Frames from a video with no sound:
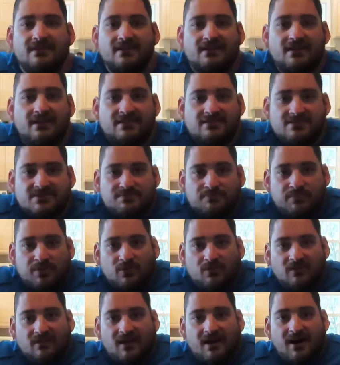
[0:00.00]
And I just
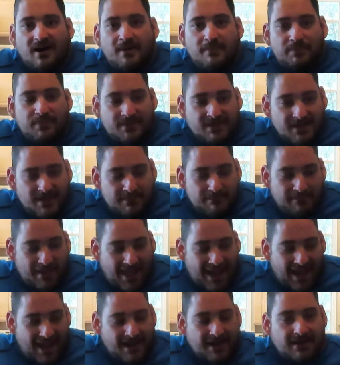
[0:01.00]
pull up and
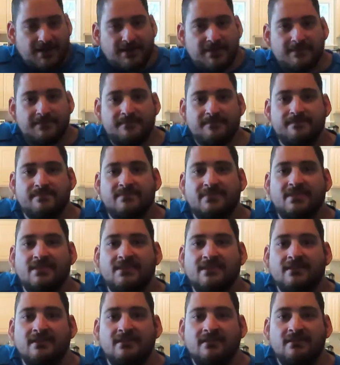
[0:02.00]
back,
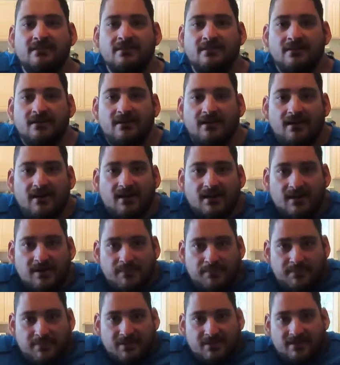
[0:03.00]

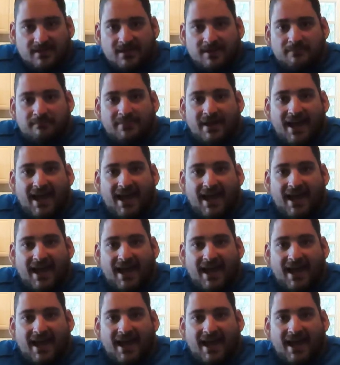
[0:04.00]
up and